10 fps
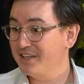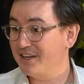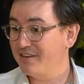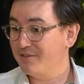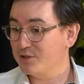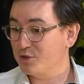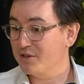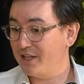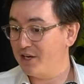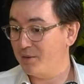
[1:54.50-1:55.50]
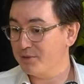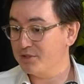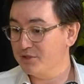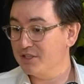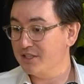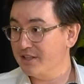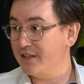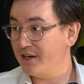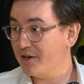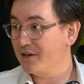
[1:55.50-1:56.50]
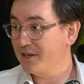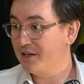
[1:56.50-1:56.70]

for sort of that opportunity there.